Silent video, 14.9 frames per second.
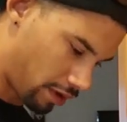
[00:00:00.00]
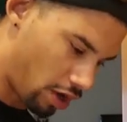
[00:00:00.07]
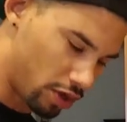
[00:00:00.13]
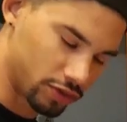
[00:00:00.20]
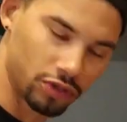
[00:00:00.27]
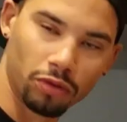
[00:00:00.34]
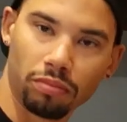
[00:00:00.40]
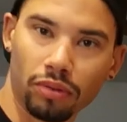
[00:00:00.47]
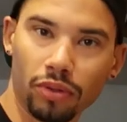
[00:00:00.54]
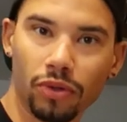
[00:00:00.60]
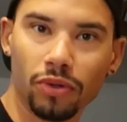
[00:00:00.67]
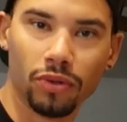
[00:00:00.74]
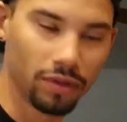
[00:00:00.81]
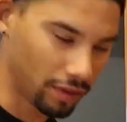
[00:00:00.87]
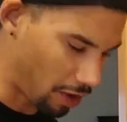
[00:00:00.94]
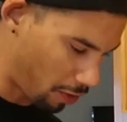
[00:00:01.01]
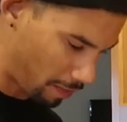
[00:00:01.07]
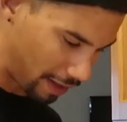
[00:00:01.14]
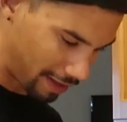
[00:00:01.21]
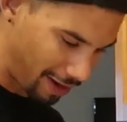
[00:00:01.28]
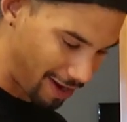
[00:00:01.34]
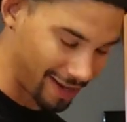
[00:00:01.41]
also blue, oh
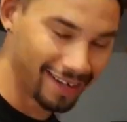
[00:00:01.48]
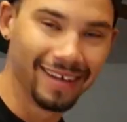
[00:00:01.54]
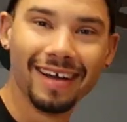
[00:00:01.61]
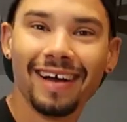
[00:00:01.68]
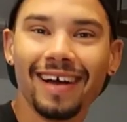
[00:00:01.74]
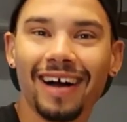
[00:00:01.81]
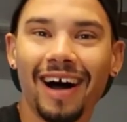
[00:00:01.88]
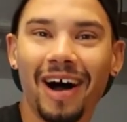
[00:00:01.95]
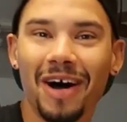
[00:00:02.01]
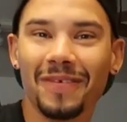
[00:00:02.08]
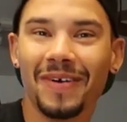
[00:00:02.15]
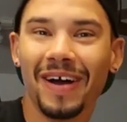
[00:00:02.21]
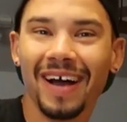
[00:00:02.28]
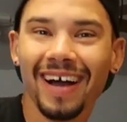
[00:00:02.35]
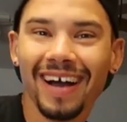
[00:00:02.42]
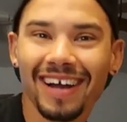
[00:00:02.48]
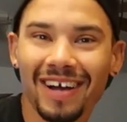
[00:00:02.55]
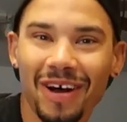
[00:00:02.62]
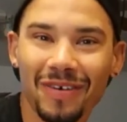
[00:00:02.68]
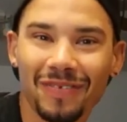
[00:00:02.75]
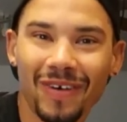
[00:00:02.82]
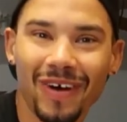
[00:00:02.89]
my God,
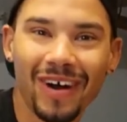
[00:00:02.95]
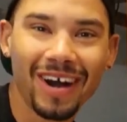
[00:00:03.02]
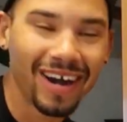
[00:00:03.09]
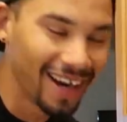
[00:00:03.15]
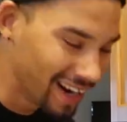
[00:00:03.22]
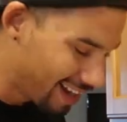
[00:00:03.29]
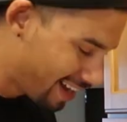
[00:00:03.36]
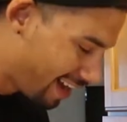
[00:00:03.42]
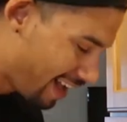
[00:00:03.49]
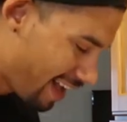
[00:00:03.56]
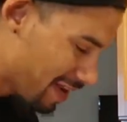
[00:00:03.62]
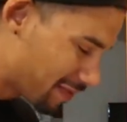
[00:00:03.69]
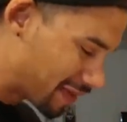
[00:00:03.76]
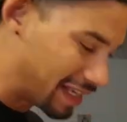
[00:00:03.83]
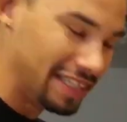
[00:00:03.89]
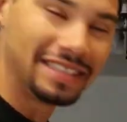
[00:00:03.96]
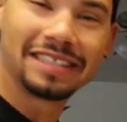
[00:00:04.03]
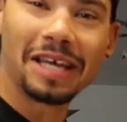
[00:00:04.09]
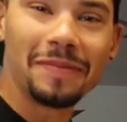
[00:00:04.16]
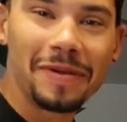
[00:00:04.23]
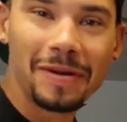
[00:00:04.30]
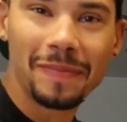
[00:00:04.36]
Golf R. He
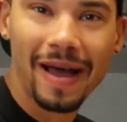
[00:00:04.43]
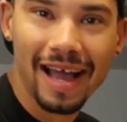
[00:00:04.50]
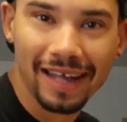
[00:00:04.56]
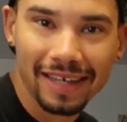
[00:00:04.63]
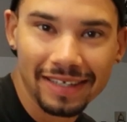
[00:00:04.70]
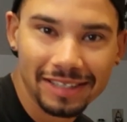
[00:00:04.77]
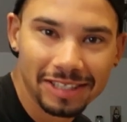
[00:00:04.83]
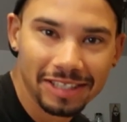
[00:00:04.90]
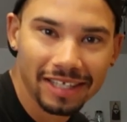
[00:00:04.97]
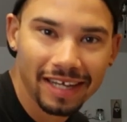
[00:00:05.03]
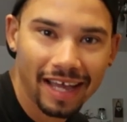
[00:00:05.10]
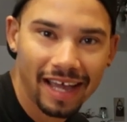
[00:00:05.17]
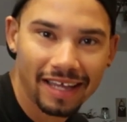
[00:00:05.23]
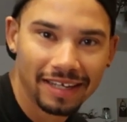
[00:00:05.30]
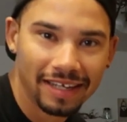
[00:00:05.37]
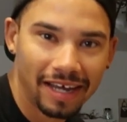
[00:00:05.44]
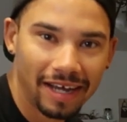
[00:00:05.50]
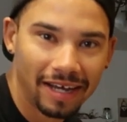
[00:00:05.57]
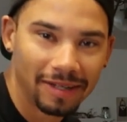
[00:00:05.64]
sent me a package and